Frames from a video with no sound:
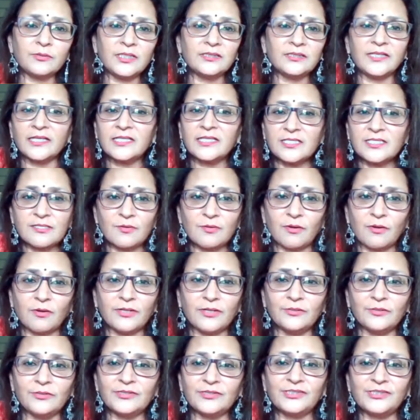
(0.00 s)
next
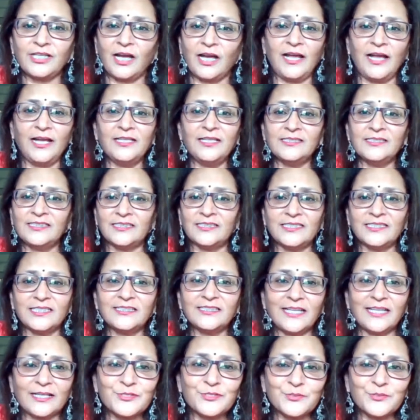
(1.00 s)
child sitting
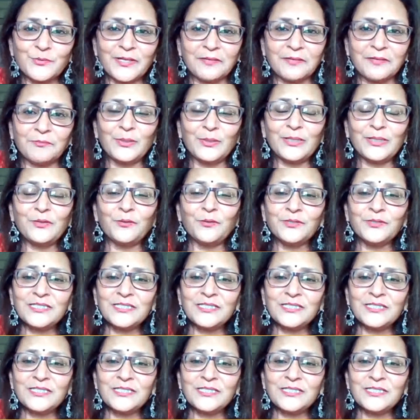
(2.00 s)
next to him. We don't